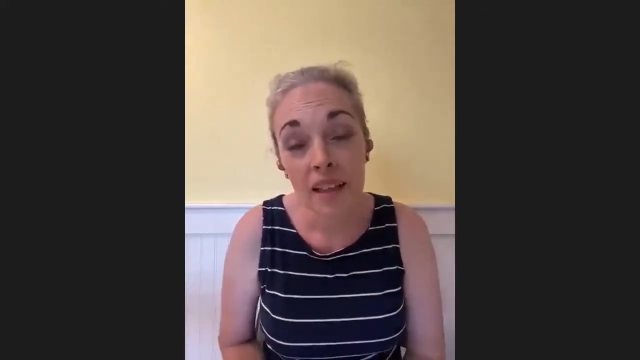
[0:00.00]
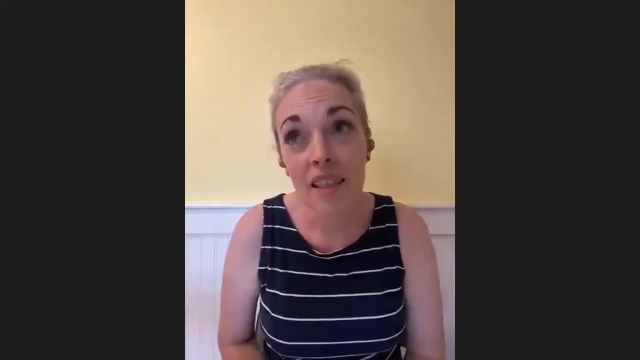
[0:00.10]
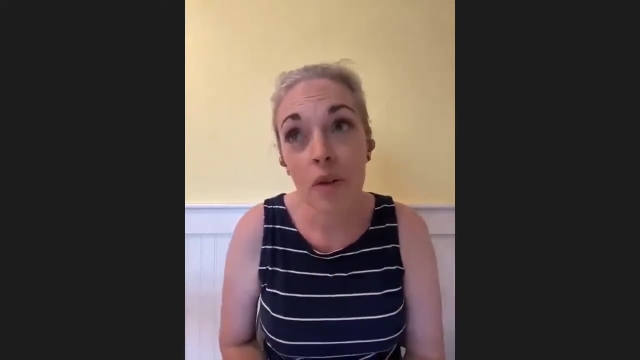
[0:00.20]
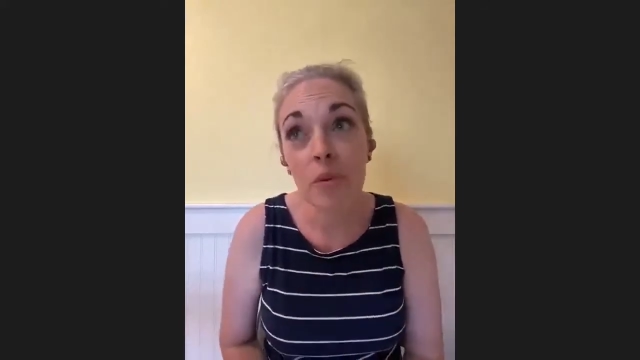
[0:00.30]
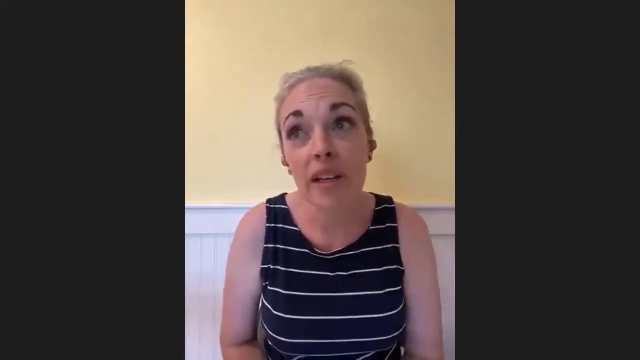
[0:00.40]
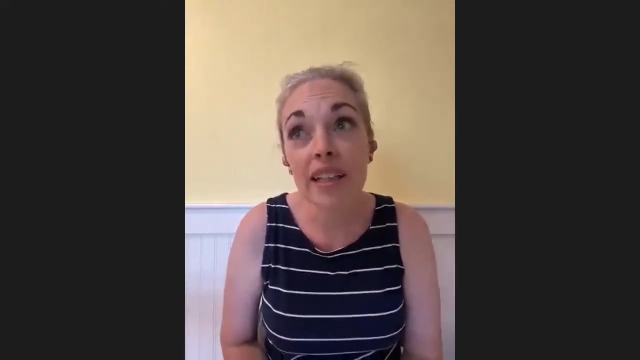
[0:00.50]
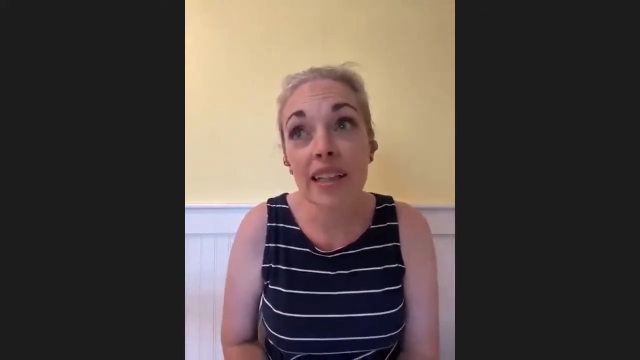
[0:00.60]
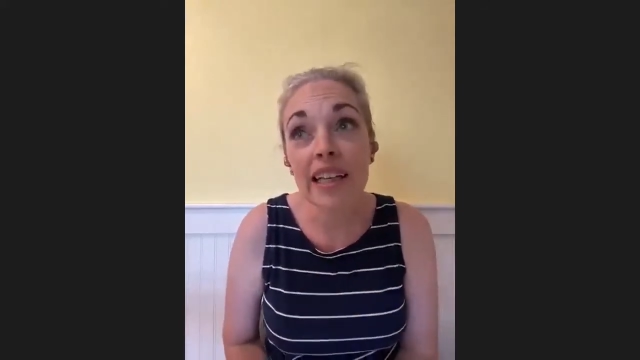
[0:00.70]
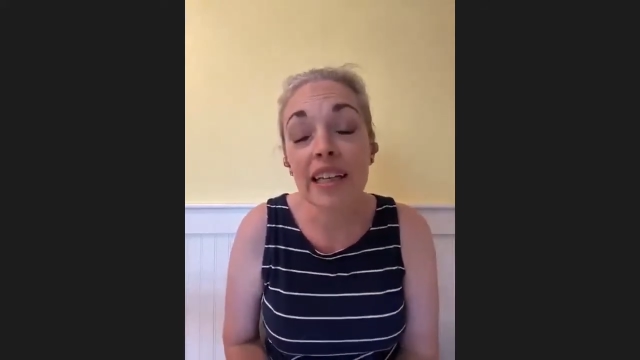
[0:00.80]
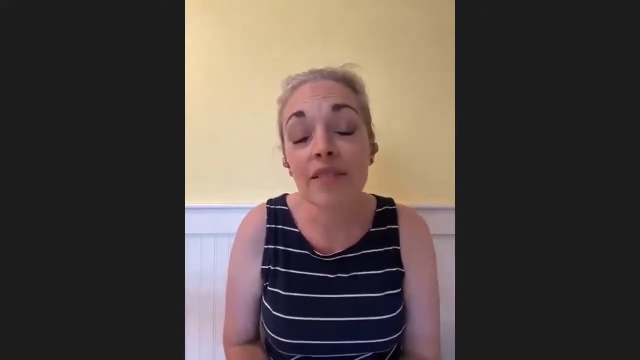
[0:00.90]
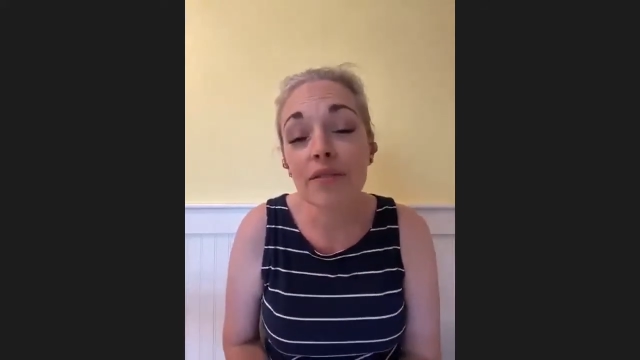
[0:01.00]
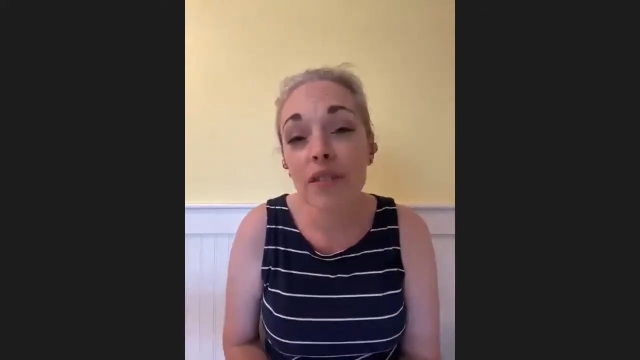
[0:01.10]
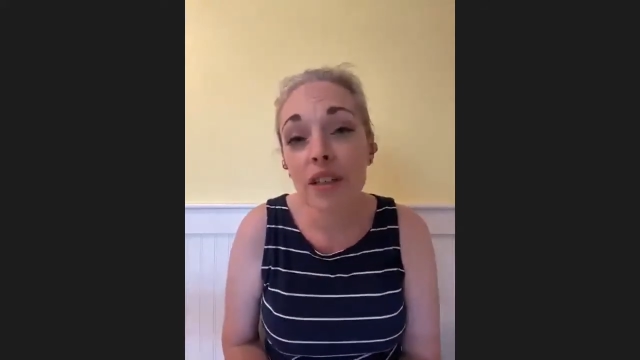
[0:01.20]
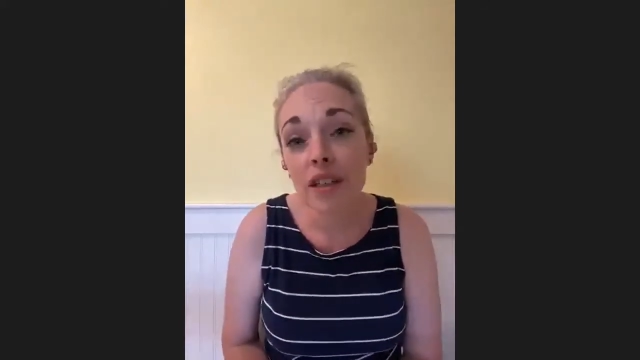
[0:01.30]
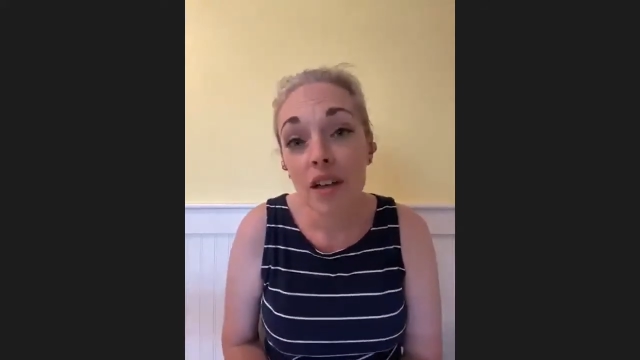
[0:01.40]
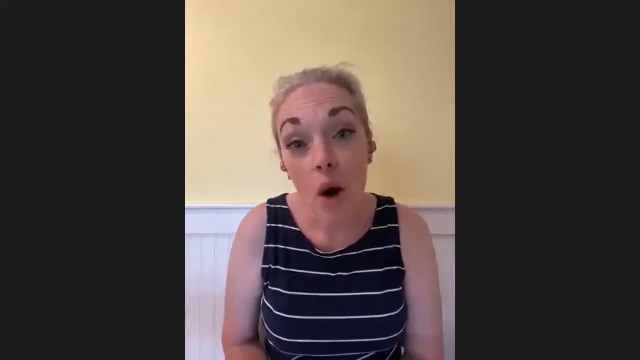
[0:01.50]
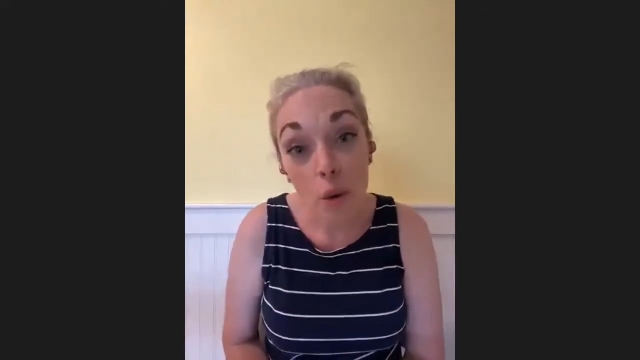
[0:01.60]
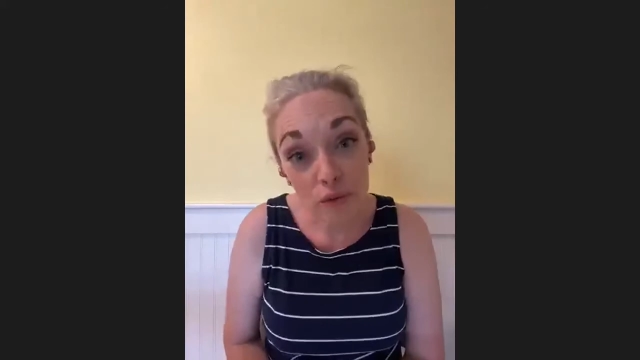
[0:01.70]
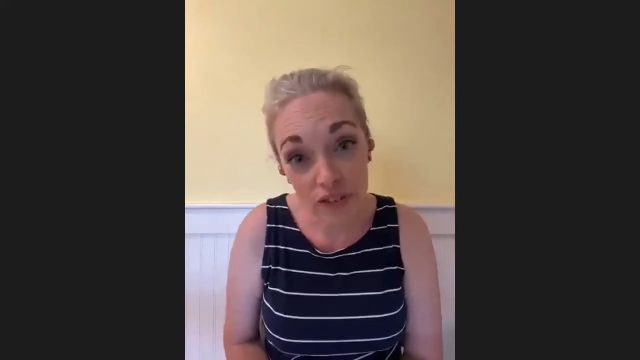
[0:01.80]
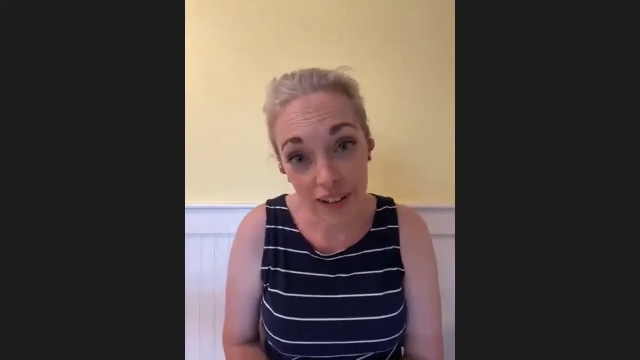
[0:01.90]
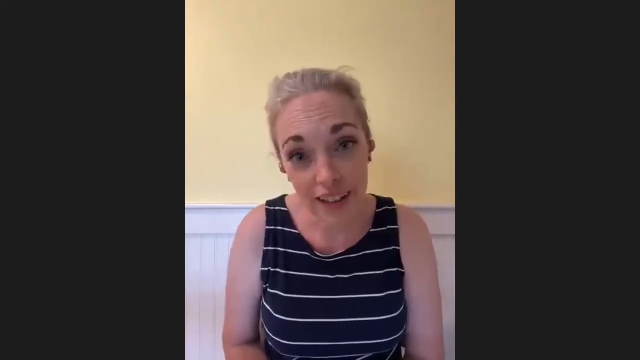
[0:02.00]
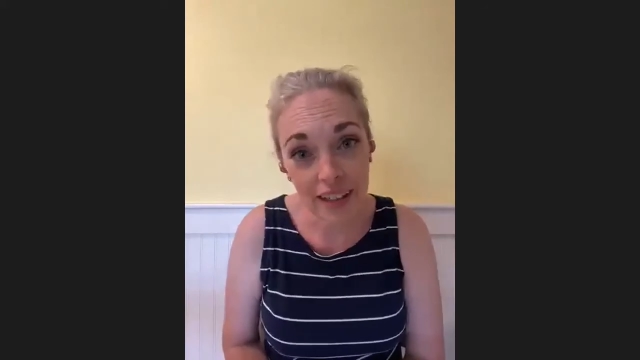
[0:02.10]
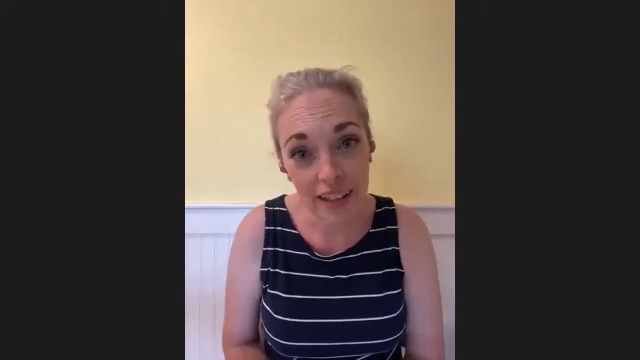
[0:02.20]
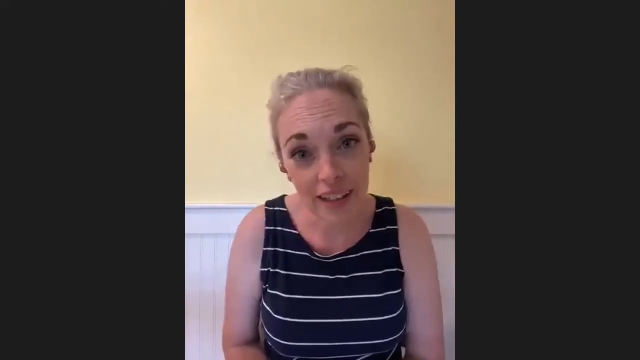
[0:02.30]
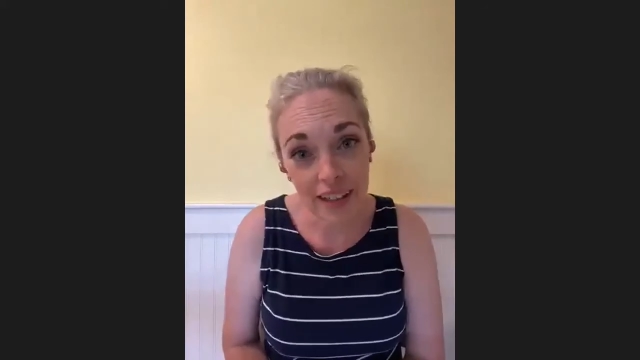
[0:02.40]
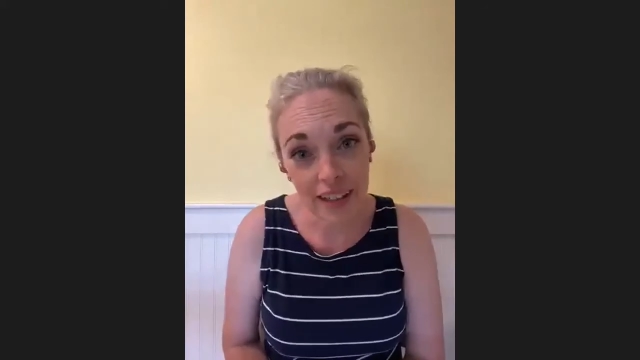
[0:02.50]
then we leave, hopefully,